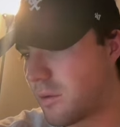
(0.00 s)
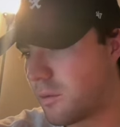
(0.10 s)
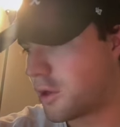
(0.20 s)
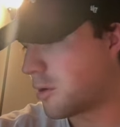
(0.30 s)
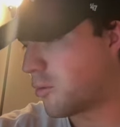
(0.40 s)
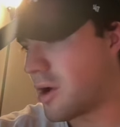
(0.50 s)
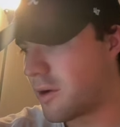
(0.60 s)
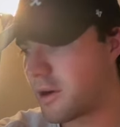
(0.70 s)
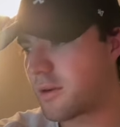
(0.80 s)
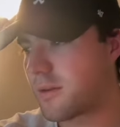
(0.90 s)
William
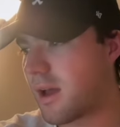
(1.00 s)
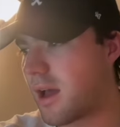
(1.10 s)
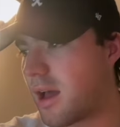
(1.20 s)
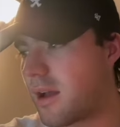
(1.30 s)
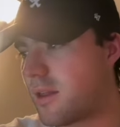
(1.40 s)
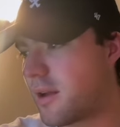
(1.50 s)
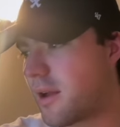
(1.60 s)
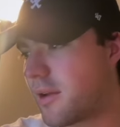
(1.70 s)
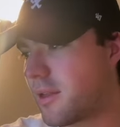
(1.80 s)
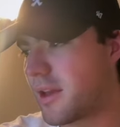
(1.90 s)
Welkert,
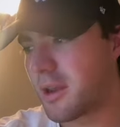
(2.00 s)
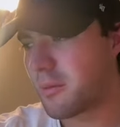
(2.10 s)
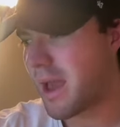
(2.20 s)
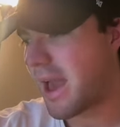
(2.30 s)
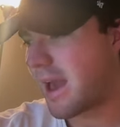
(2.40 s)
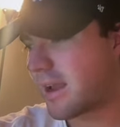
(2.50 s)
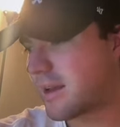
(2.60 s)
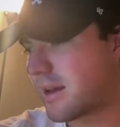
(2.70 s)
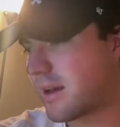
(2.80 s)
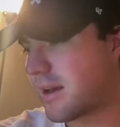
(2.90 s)
their leading back,
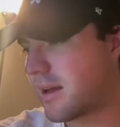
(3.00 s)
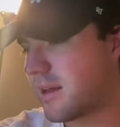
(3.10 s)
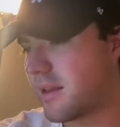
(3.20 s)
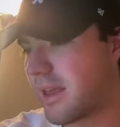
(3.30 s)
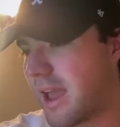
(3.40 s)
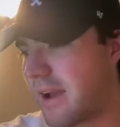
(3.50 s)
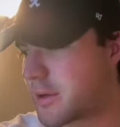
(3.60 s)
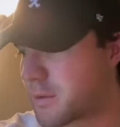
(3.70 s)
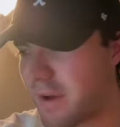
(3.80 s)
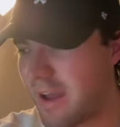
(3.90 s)
they
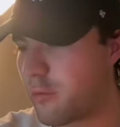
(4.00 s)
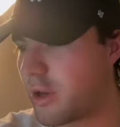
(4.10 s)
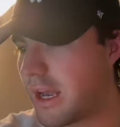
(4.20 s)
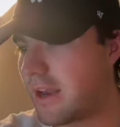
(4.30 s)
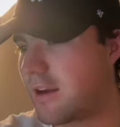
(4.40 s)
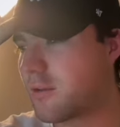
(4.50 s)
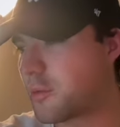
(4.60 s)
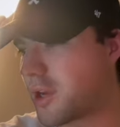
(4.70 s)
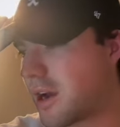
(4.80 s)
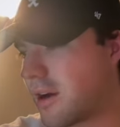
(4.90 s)
average 5.9 yards
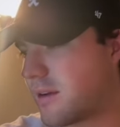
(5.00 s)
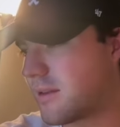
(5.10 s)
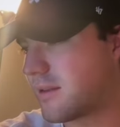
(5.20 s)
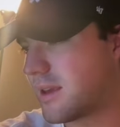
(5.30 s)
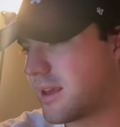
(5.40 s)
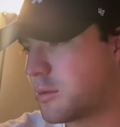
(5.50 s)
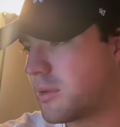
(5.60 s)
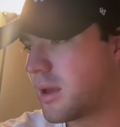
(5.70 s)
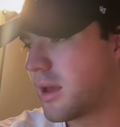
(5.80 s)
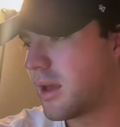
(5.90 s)
per carry as a team.
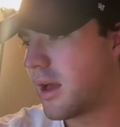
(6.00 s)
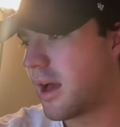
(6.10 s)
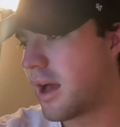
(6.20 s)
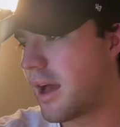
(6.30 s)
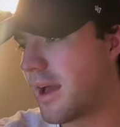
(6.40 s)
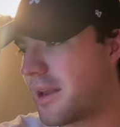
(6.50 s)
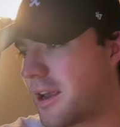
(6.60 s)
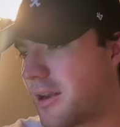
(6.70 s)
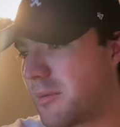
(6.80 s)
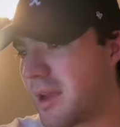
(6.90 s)

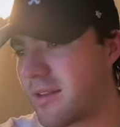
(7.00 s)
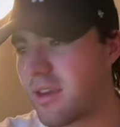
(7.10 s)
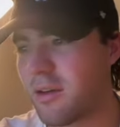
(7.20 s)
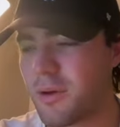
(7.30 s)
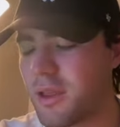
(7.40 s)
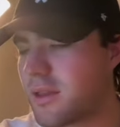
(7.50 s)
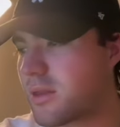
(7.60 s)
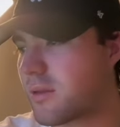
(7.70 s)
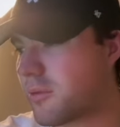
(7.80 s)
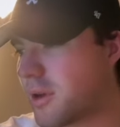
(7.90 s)
And Mansky really,
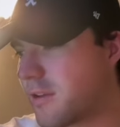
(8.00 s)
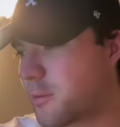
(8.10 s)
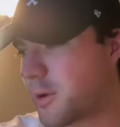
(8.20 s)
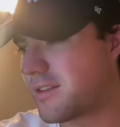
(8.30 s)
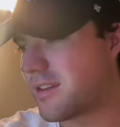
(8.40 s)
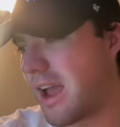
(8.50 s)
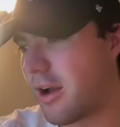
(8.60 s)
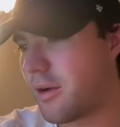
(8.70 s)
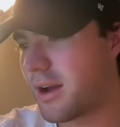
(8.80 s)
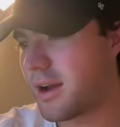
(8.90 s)
really spreads it
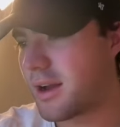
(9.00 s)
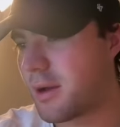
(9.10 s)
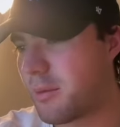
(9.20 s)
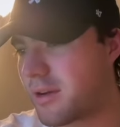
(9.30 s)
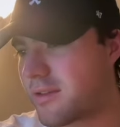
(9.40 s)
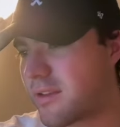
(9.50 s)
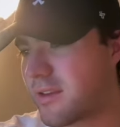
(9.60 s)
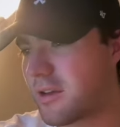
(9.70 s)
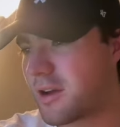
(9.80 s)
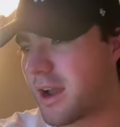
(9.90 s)
out amongst his
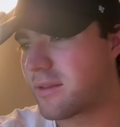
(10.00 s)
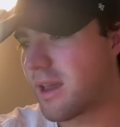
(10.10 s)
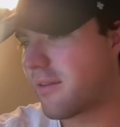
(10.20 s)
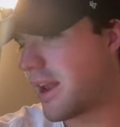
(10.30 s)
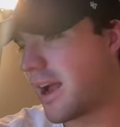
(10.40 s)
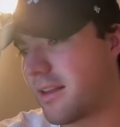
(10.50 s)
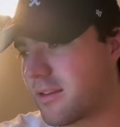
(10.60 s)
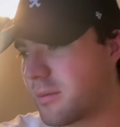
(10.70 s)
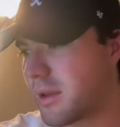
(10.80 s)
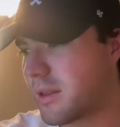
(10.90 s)
skill guys. Evan
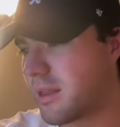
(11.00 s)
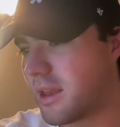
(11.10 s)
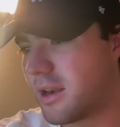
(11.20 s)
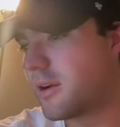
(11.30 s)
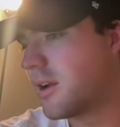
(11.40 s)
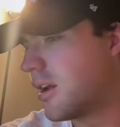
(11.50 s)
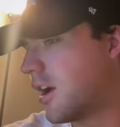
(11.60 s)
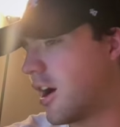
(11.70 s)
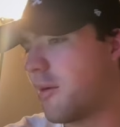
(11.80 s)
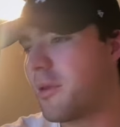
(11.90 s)
Alley's been the leader.
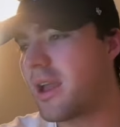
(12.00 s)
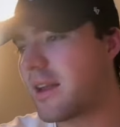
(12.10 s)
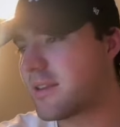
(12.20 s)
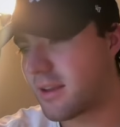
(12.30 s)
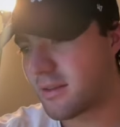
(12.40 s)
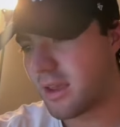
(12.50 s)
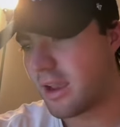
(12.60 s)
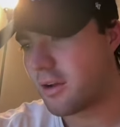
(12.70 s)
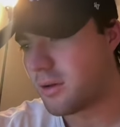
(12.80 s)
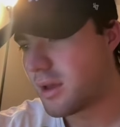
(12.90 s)
But you got Tate
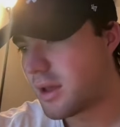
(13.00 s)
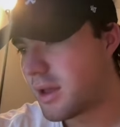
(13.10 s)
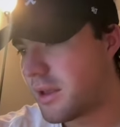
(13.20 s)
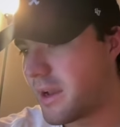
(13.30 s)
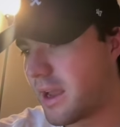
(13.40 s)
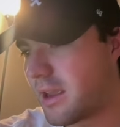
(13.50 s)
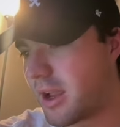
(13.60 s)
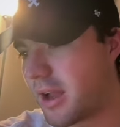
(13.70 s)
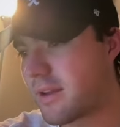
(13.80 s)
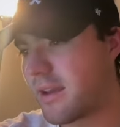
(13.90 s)
Slagle. You
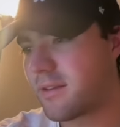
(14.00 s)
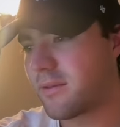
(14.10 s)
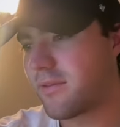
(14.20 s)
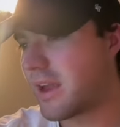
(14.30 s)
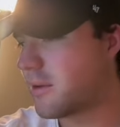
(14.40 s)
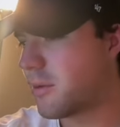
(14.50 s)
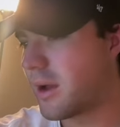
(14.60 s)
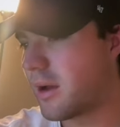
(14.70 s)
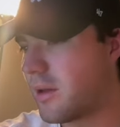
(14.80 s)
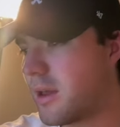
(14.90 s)
got Tyson
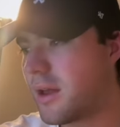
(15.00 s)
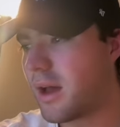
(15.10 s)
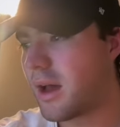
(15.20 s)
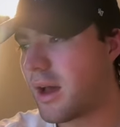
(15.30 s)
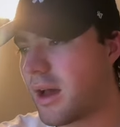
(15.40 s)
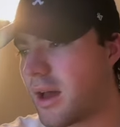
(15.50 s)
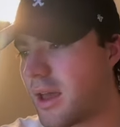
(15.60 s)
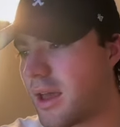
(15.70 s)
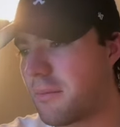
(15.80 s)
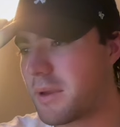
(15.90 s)
Vanderwell.
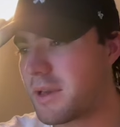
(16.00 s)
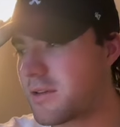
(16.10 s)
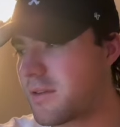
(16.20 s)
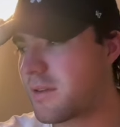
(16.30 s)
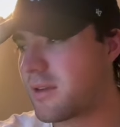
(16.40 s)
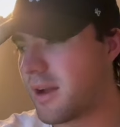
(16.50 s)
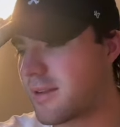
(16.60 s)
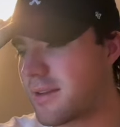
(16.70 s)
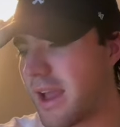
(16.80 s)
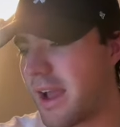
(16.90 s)
I mean, just
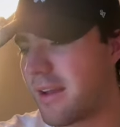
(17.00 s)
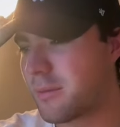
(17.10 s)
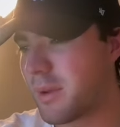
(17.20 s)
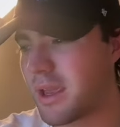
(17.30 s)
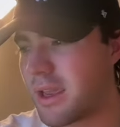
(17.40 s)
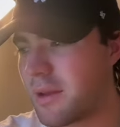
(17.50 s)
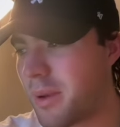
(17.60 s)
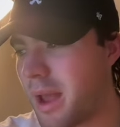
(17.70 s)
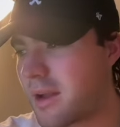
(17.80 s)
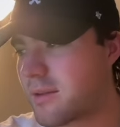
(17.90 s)
tons of guys making
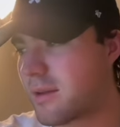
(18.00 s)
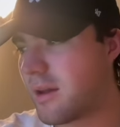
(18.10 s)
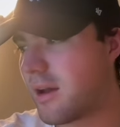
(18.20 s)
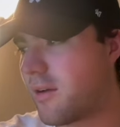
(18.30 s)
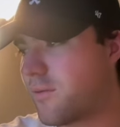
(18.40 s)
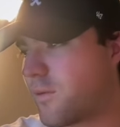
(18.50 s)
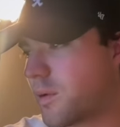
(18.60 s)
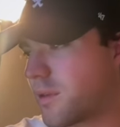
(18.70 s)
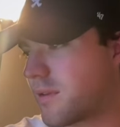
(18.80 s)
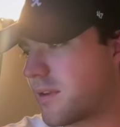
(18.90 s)
impact
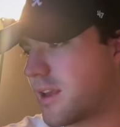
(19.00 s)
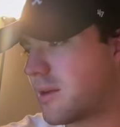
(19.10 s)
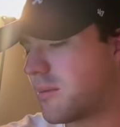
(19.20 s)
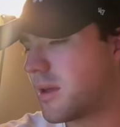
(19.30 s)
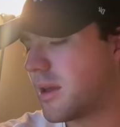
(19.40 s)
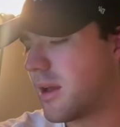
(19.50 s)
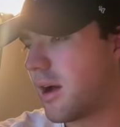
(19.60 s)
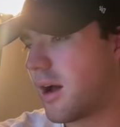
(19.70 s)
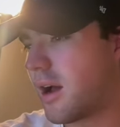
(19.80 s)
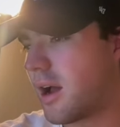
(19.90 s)
for this team
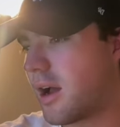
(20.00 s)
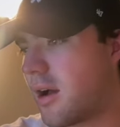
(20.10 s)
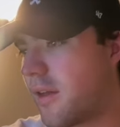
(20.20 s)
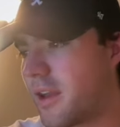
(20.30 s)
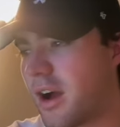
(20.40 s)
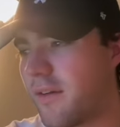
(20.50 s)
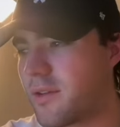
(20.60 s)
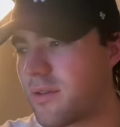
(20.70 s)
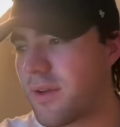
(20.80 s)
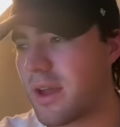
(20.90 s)
on the
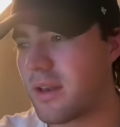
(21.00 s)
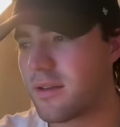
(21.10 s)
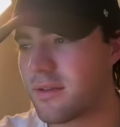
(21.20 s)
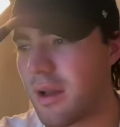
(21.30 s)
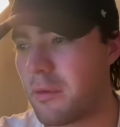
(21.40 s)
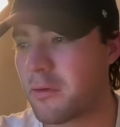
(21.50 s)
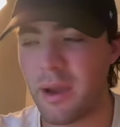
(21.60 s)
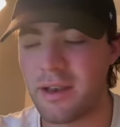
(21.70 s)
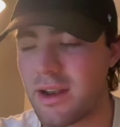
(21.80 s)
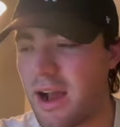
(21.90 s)
offensive end. So I'm
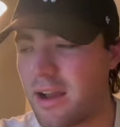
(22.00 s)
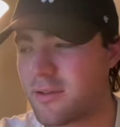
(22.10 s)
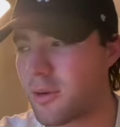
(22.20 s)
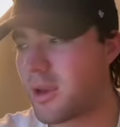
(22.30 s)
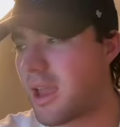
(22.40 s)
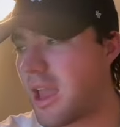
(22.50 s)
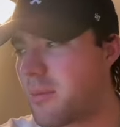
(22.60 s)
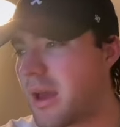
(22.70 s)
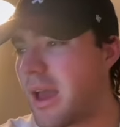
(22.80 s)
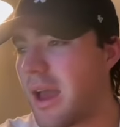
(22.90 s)
expecting a high-scoring
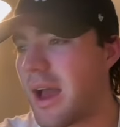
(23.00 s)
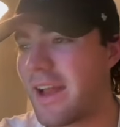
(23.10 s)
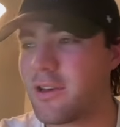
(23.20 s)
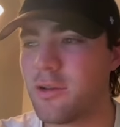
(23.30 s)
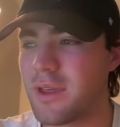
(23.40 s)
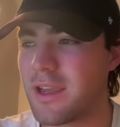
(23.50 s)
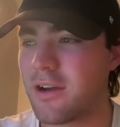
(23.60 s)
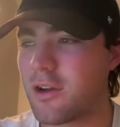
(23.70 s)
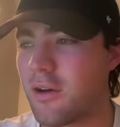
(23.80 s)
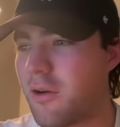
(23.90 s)
game. I do think
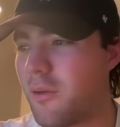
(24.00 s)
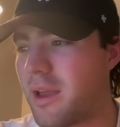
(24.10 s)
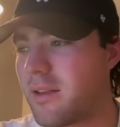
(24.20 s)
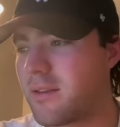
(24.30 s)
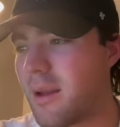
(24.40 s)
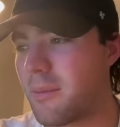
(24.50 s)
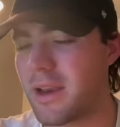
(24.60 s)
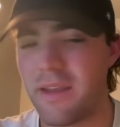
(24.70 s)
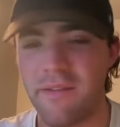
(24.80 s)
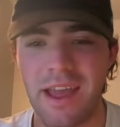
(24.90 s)
Algona wins. I'm going
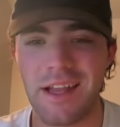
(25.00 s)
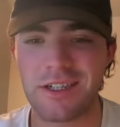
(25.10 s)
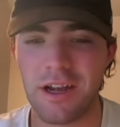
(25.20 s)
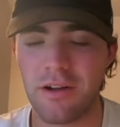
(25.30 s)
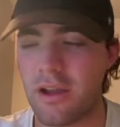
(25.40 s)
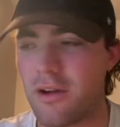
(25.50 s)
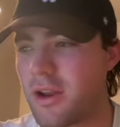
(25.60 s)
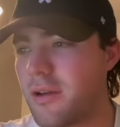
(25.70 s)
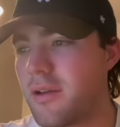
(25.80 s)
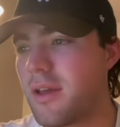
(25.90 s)
to give the edge to
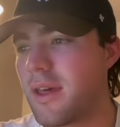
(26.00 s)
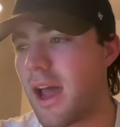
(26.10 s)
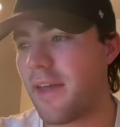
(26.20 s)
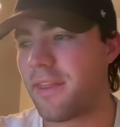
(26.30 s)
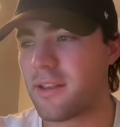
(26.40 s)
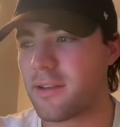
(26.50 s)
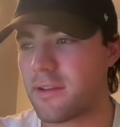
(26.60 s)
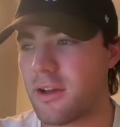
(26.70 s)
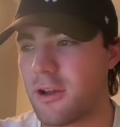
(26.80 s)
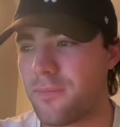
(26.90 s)
Algona. I think this
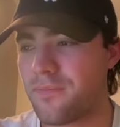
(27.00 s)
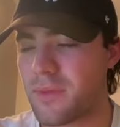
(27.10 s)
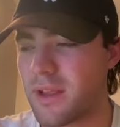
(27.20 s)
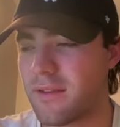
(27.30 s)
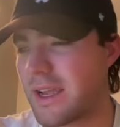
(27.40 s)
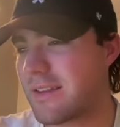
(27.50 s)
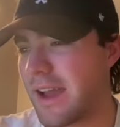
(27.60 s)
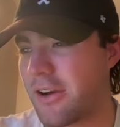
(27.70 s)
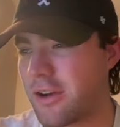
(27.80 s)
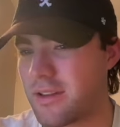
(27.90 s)
is a state
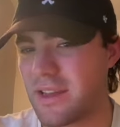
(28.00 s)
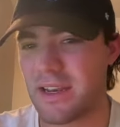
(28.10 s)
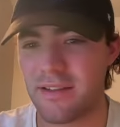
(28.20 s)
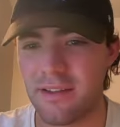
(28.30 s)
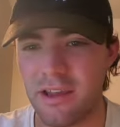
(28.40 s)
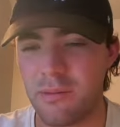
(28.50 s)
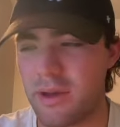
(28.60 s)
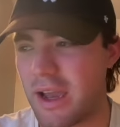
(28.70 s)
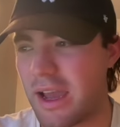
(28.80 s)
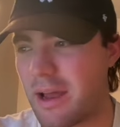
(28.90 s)
title-contending team,
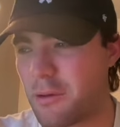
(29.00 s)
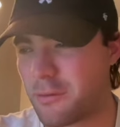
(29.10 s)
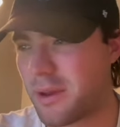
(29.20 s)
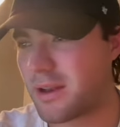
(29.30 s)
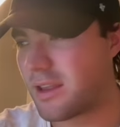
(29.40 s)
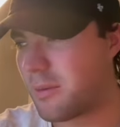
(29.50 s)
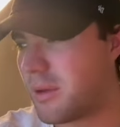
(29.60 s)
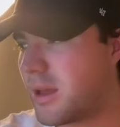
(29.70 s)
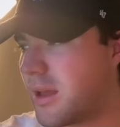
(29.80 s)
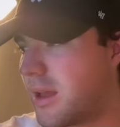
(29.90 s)
and I'm expecting them
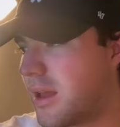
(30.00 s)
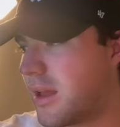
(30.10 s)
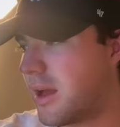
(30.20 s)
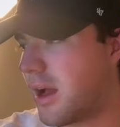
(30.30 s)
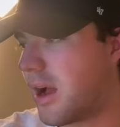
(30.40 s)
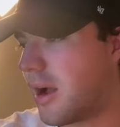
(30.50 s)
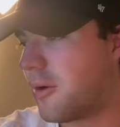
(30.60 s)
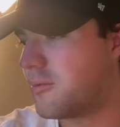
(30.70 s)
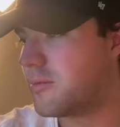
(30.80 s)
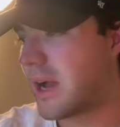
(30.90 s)

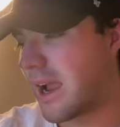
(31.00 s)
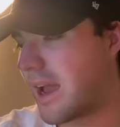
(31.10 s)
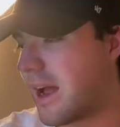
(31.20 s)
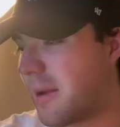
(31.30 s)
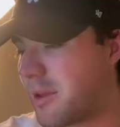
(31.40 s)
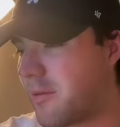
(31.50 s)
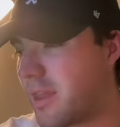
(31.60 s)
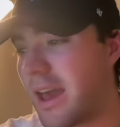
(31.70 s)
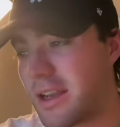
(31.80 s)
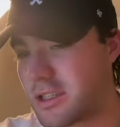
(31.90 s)
I'm giving
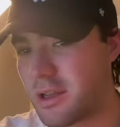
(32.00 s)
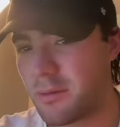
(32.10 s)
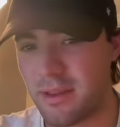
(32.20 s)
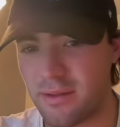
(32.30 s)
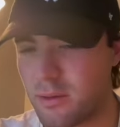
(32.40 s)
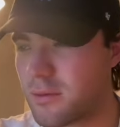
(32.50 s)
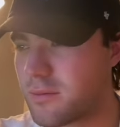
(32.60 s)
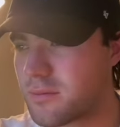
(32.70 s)
the edge to them in this one.